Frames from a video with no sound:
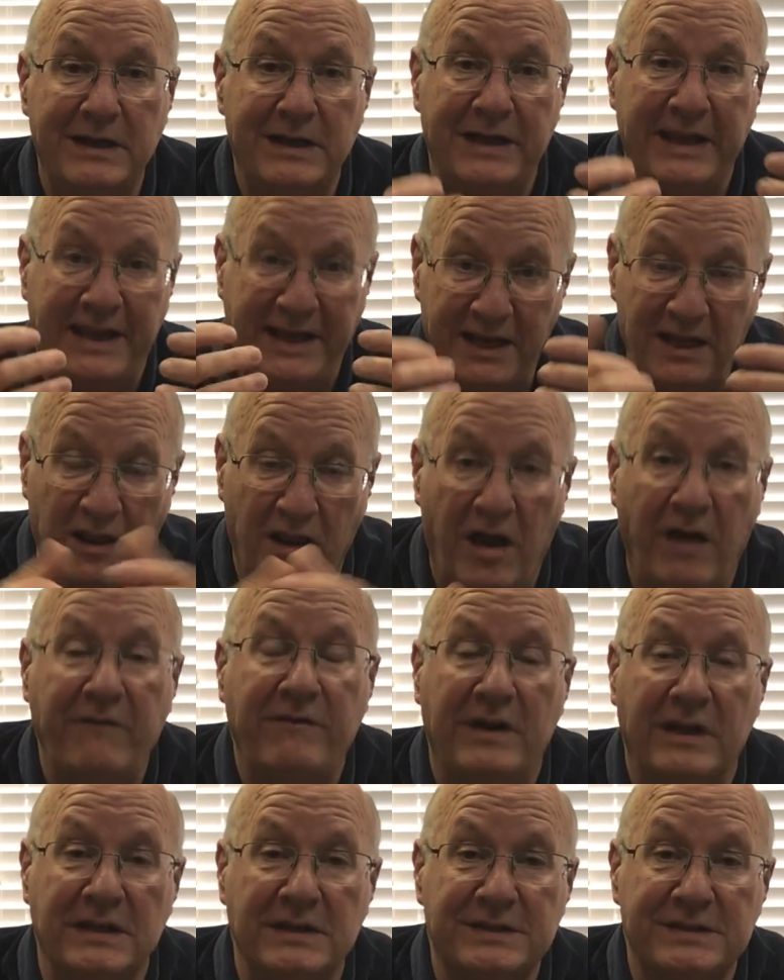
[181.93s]
He
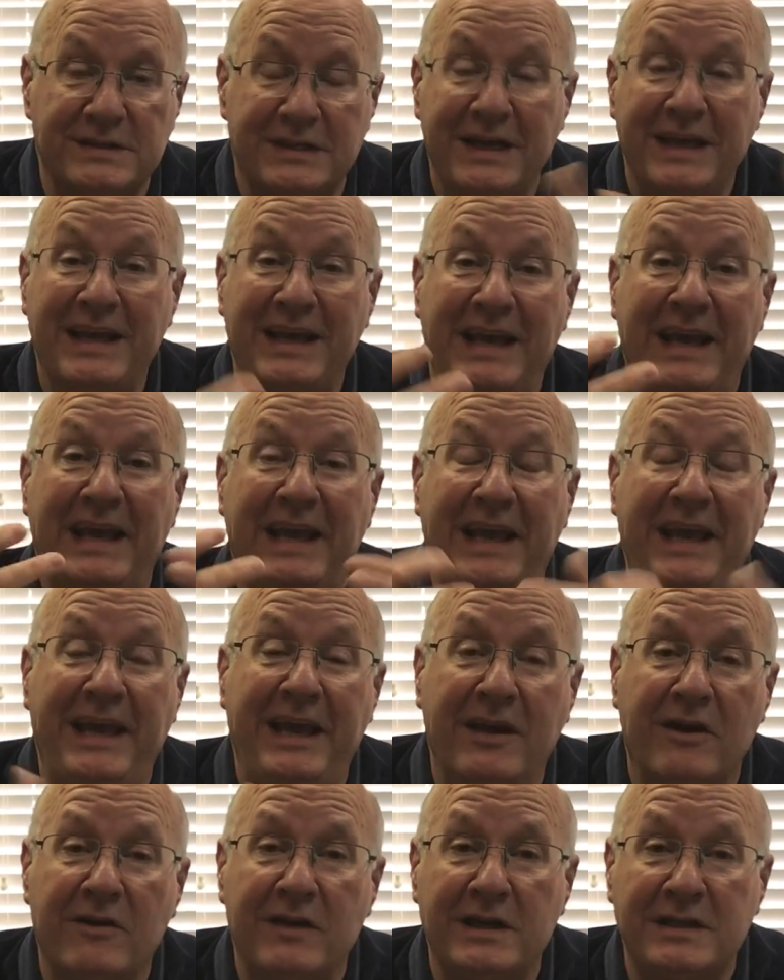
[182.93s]
loved us. He
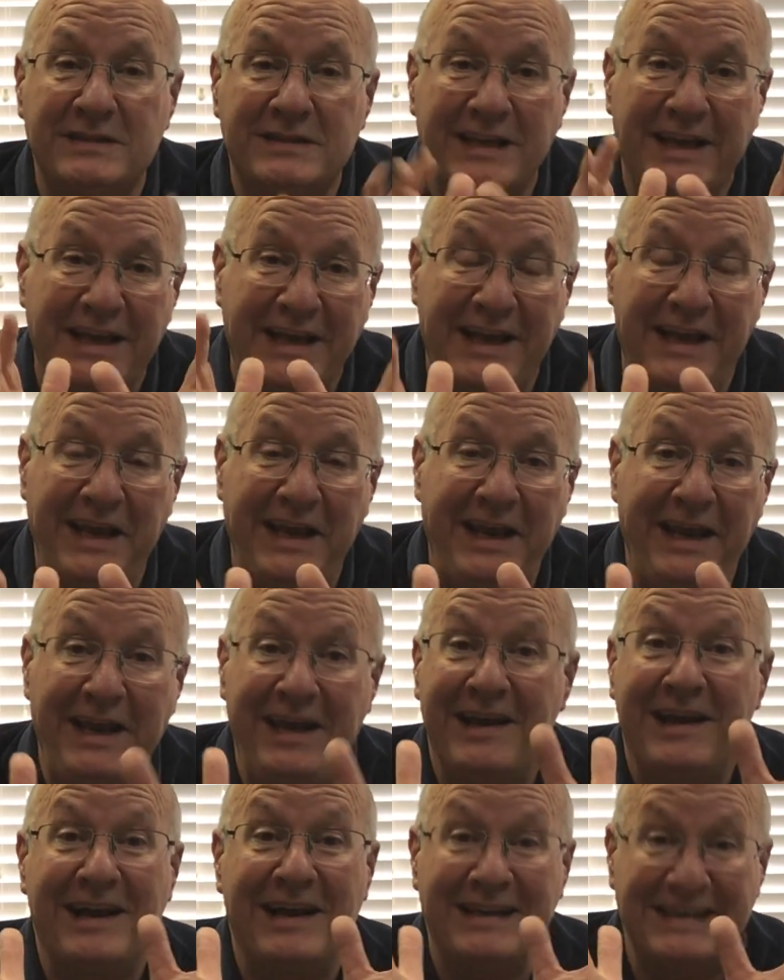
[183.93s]
healed us.
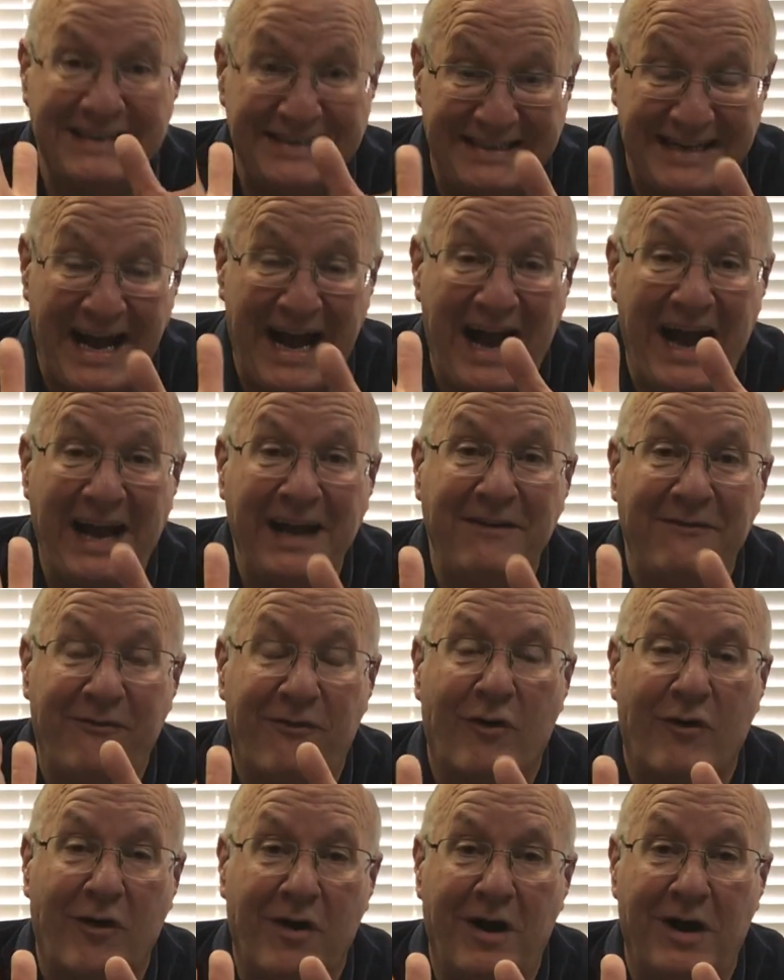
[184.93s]
He died
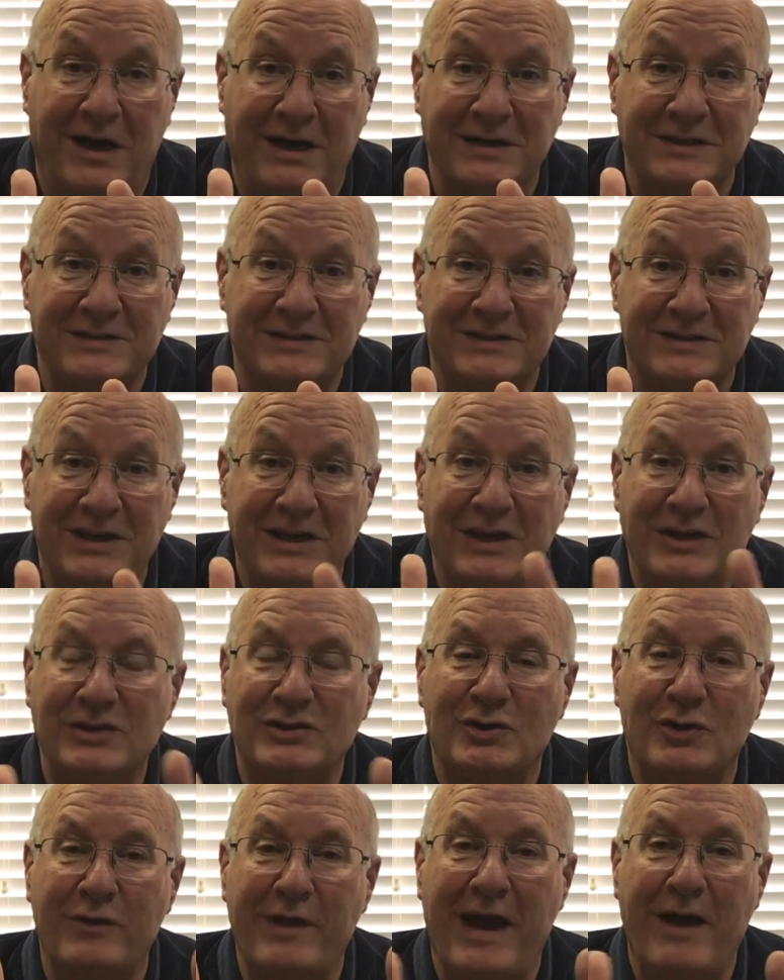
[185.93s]
for us
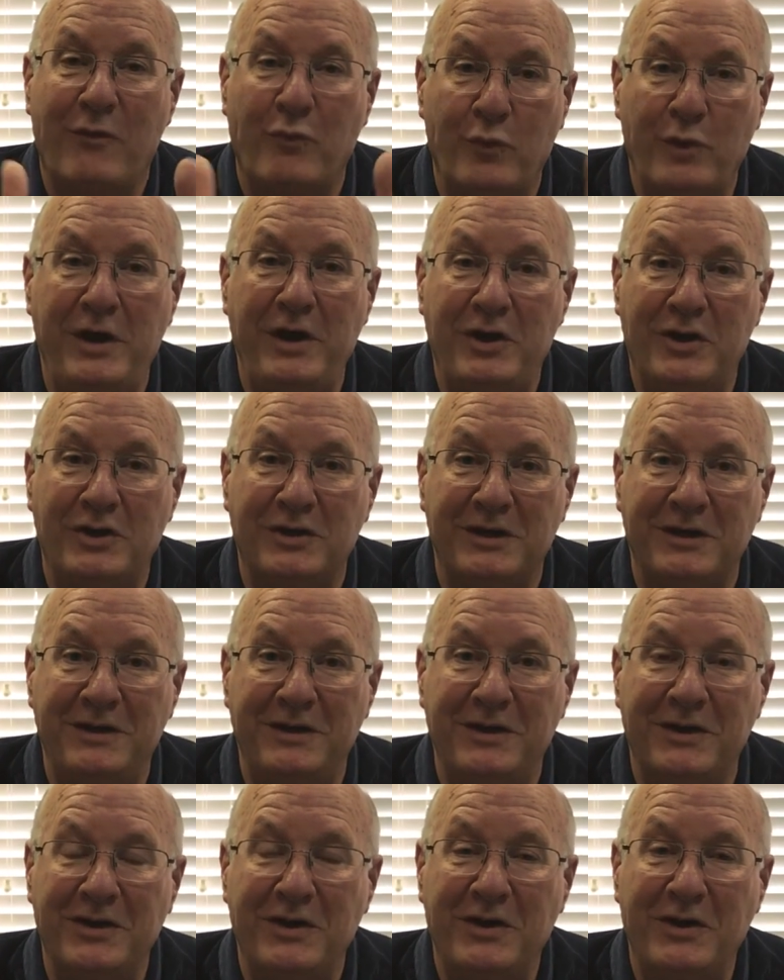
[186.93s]
so that we could
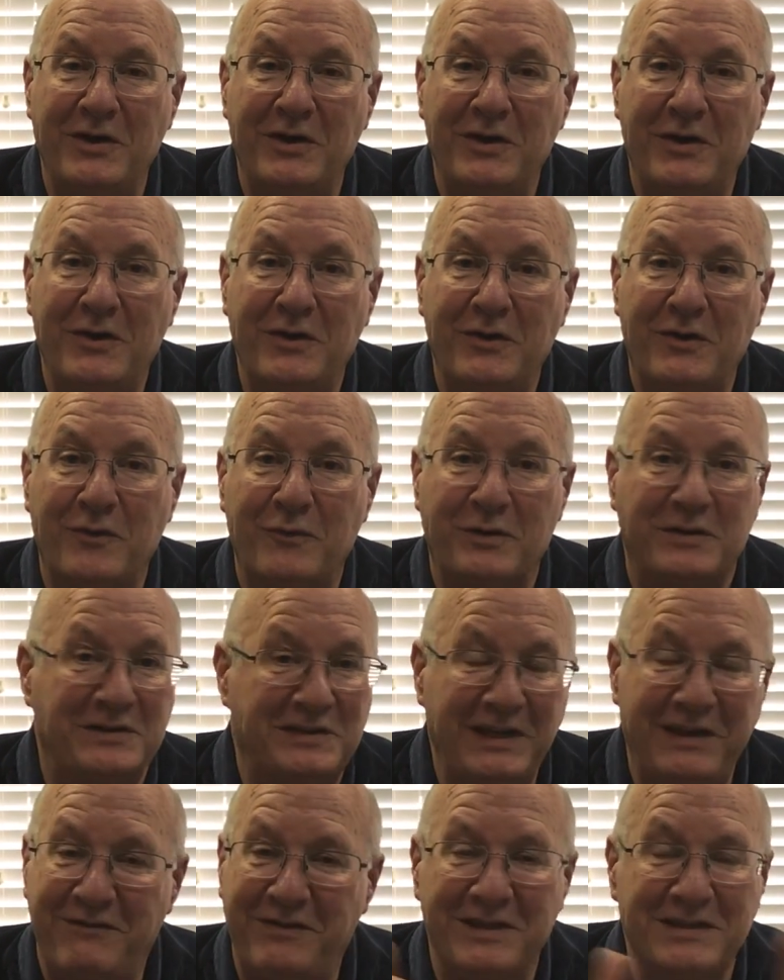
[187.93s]

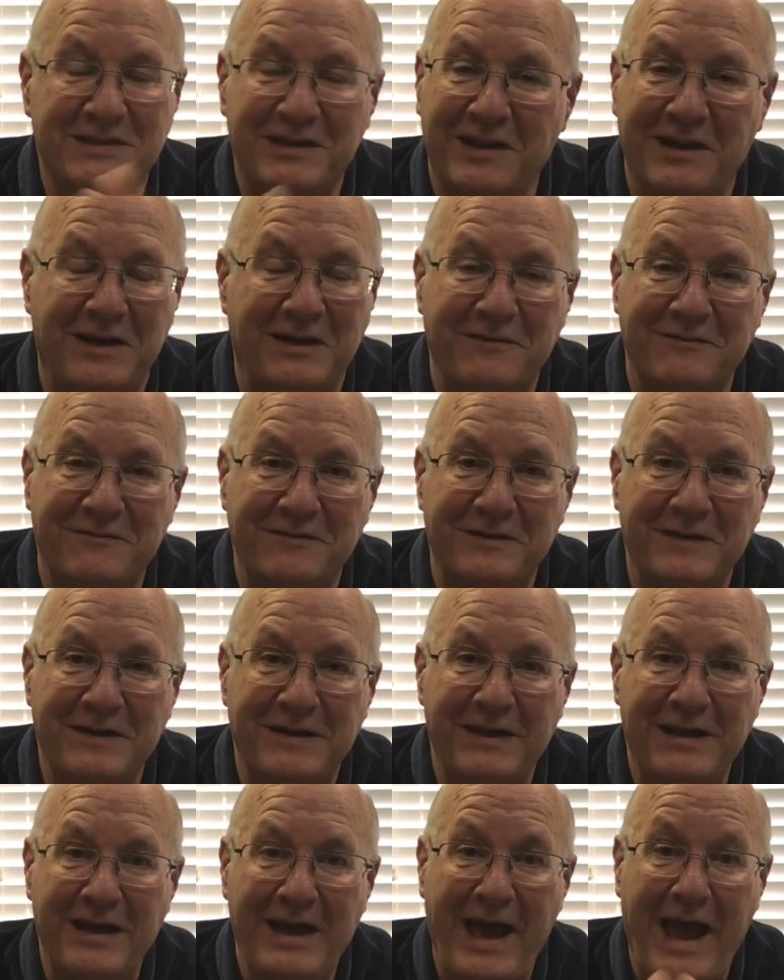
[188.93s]
receive his love
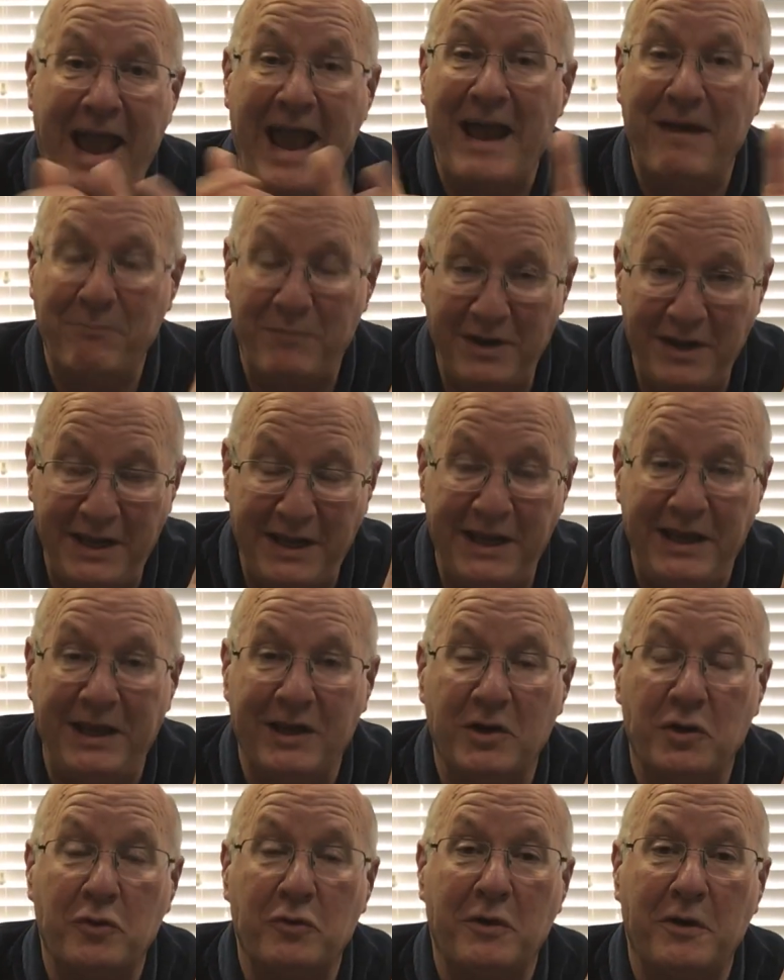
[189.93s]
and be
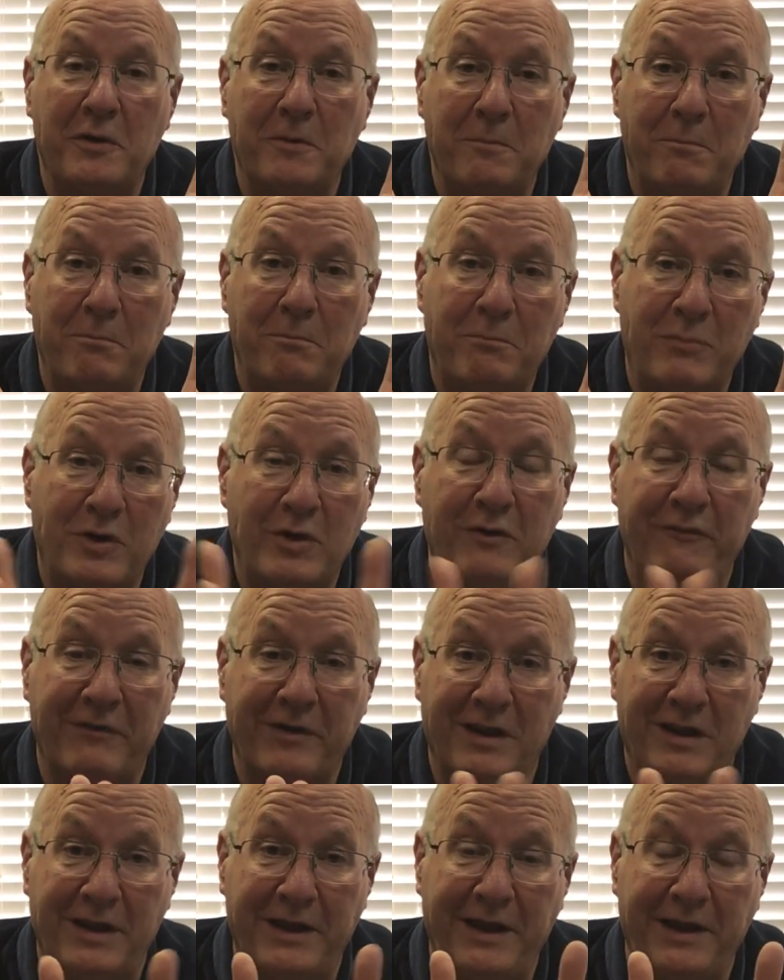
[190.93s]
healed
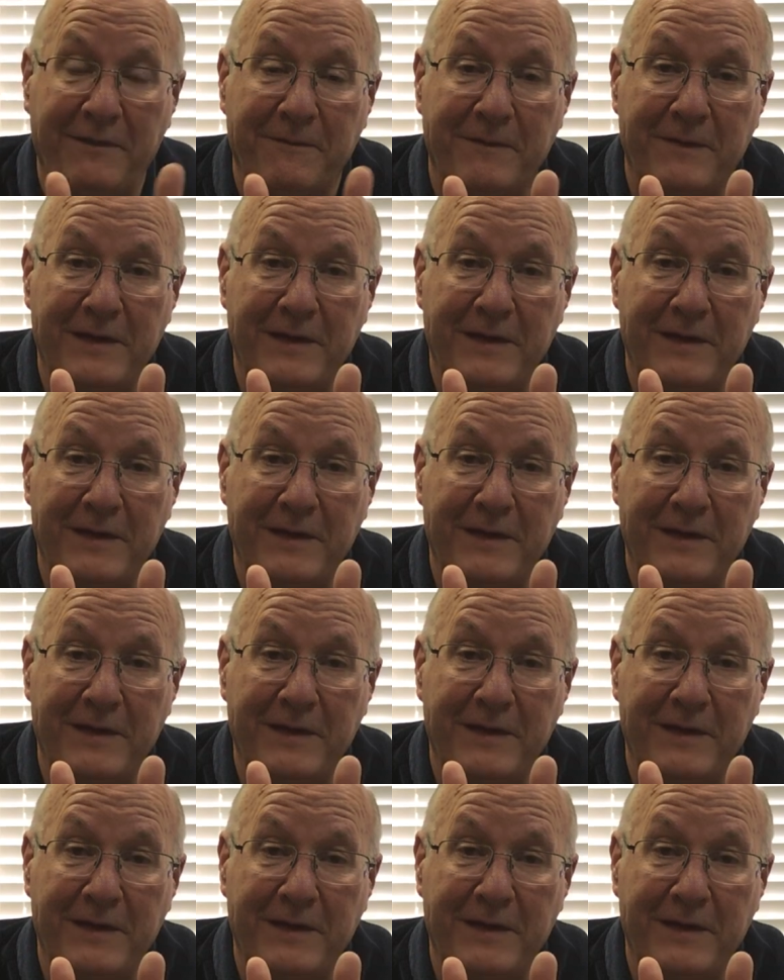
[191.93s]
perfectly.